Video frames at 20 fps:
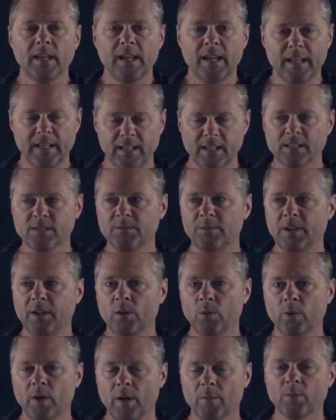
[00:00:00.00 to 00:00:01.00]
In this video,
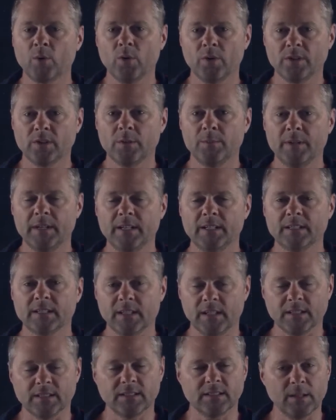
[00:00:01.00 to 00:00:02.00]
what I'm going to be
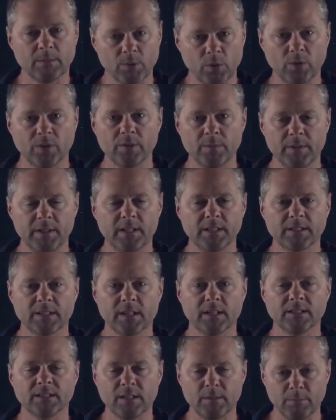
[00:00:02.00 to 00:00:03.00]
discussing
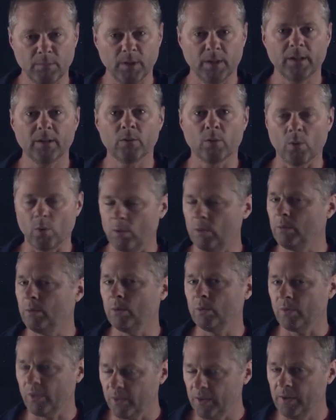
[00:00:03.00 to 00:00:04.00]
molecular orbital
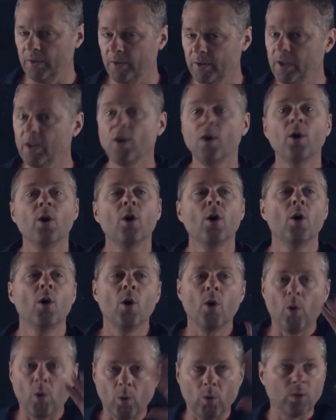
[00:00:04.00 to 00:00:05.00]
theory
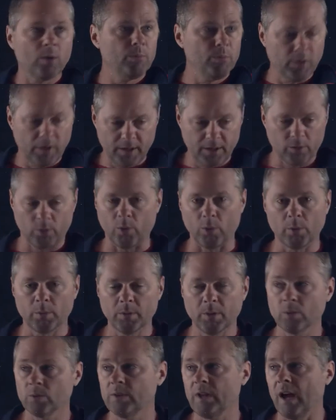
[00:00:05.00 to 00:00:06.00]
or molecular
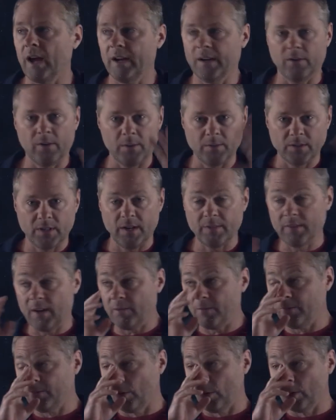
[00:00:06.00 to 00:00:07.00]
orbital diagrams. And I've
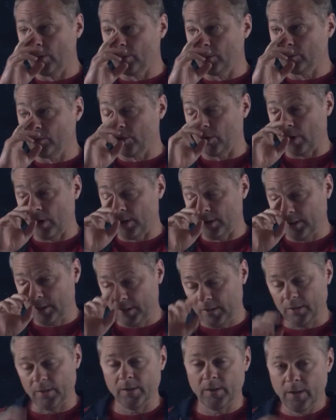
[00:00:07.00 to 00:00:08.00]
got 4 of them drawn
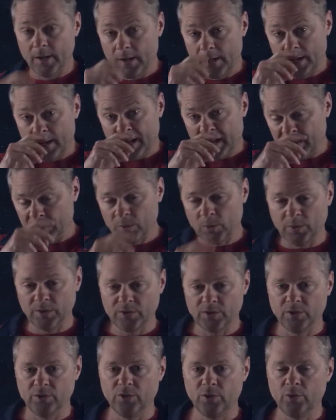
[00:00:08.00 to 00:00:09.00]
here. I'm going
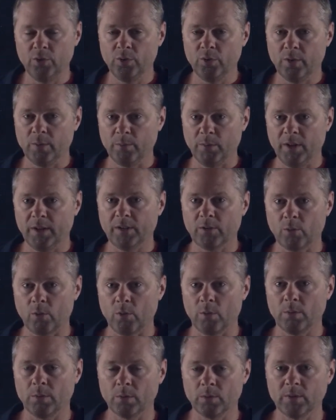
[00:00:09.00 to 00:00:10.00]
to do the molecular
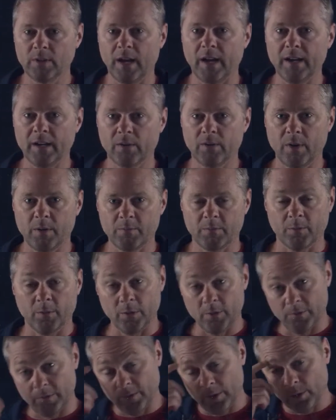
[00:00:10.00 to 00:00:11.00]
orbital diagram for
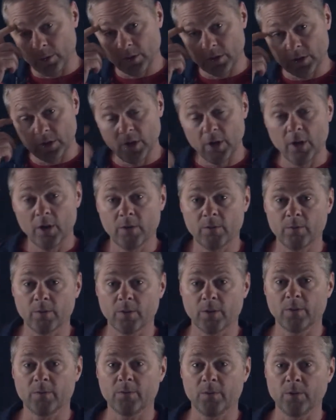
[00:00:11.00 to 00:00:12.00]
you folks for
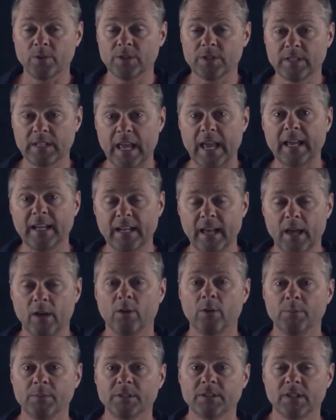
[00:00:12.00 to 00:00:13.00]
the first 10
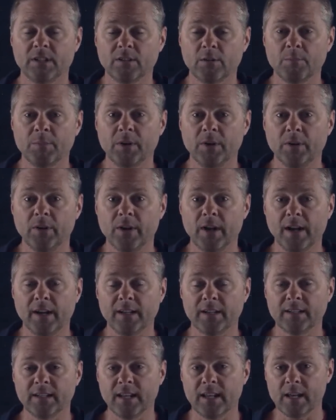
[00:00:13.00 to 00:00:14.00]
elements on the
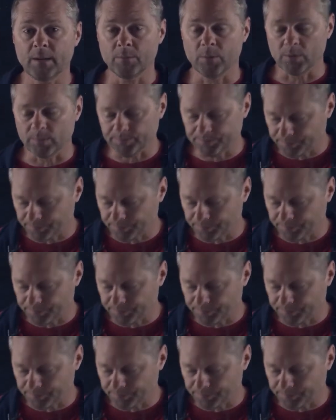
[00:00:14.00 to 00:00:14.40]
periodic table.